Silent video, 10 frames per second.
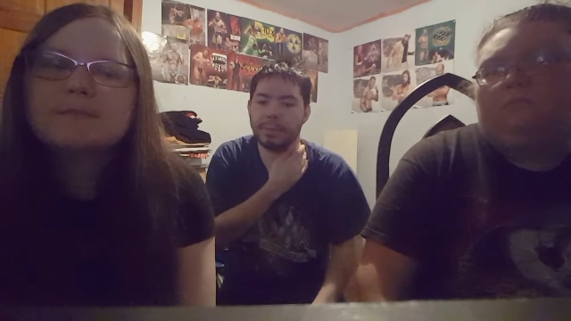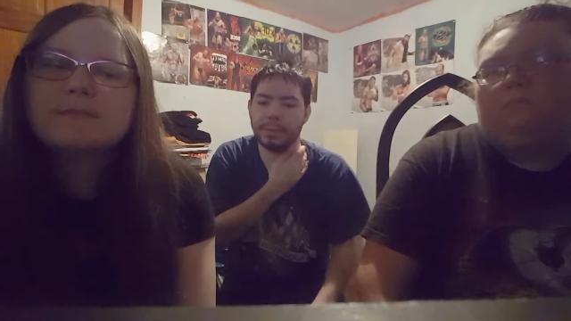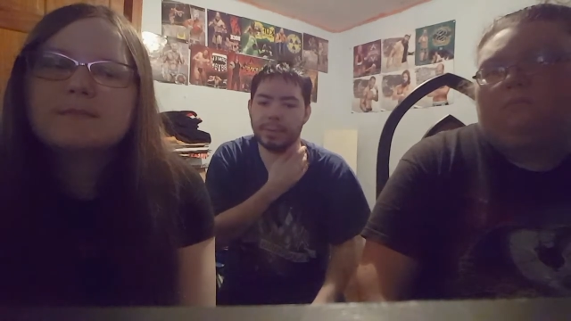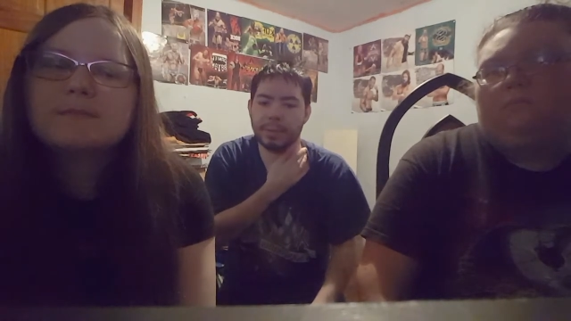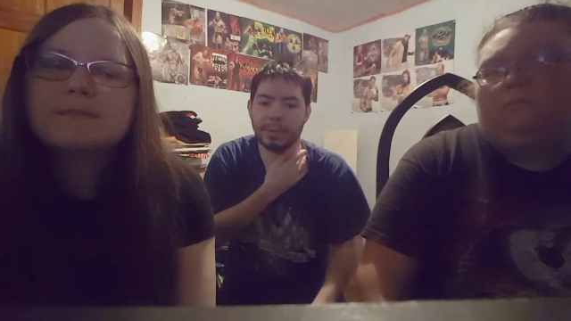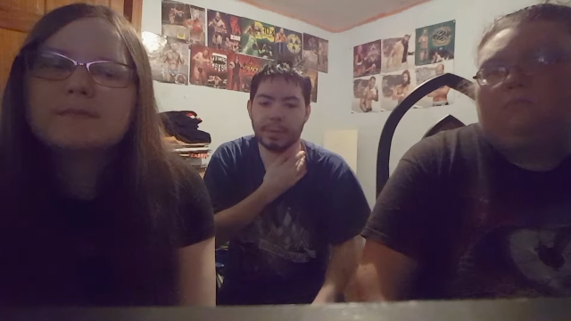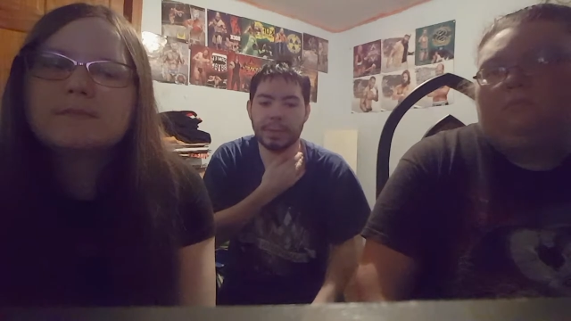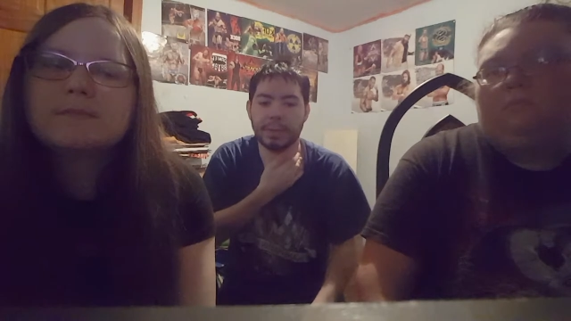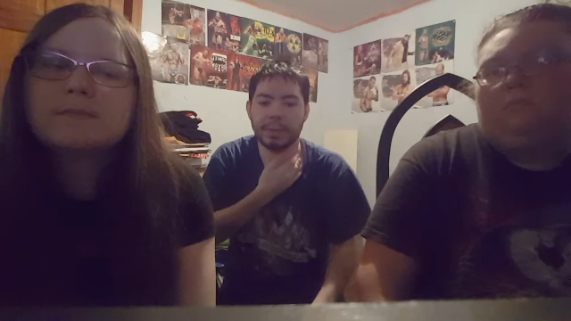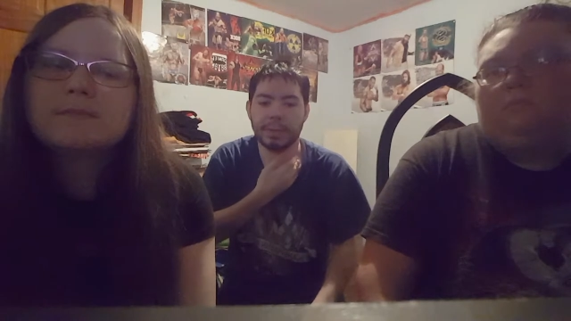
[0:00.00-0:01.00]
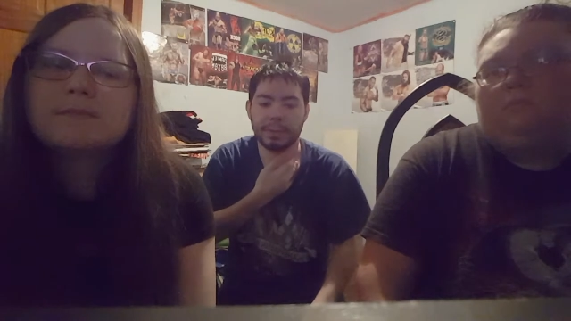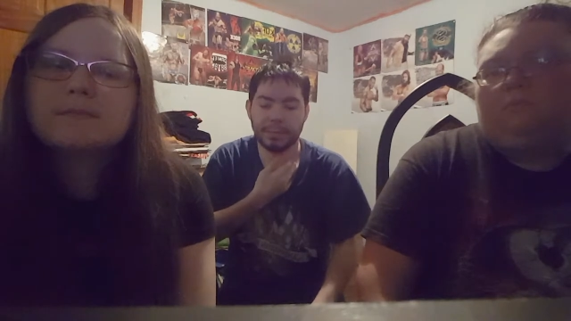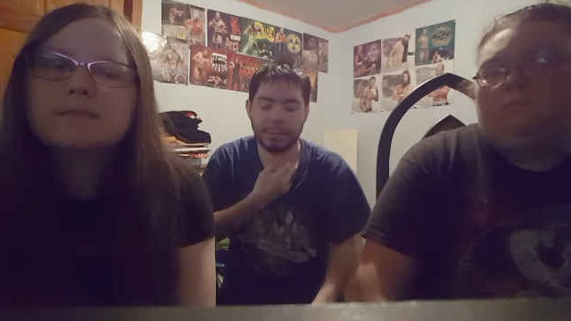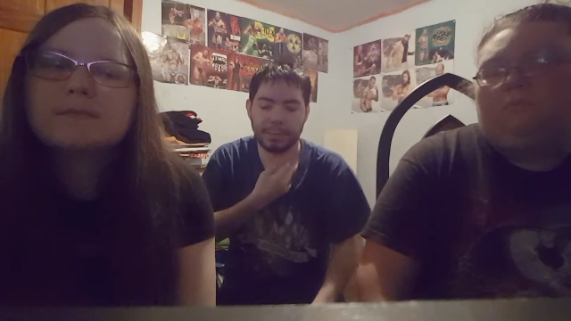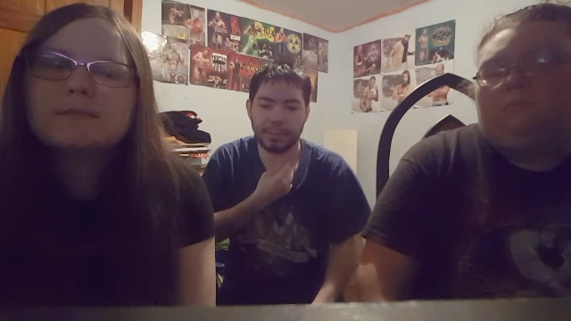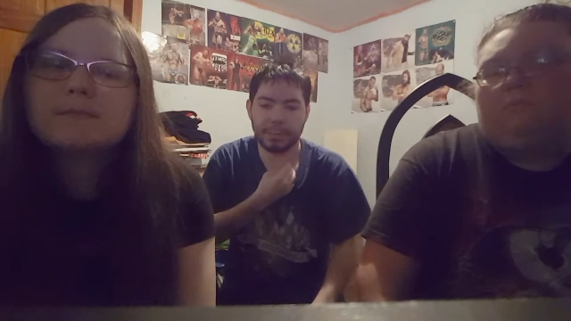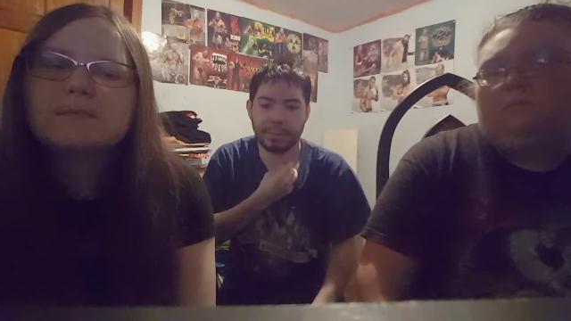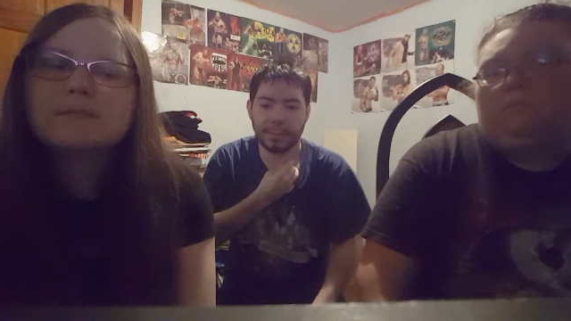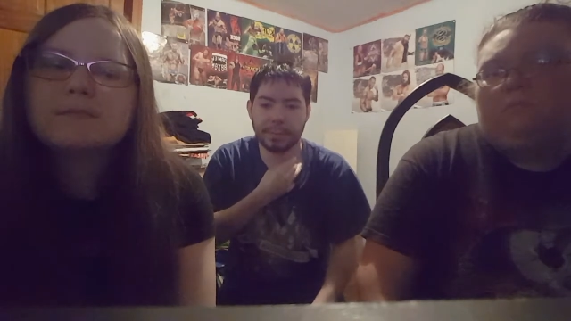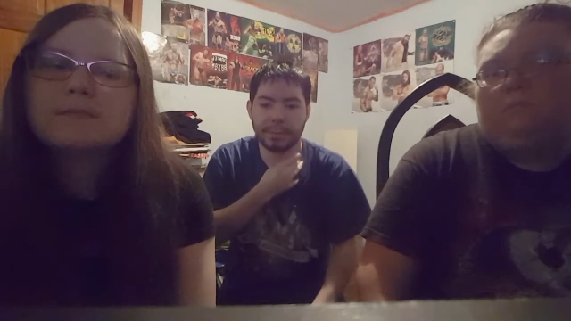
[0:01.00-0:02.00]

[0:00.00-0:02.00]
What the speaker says: No one is speaking in this clip.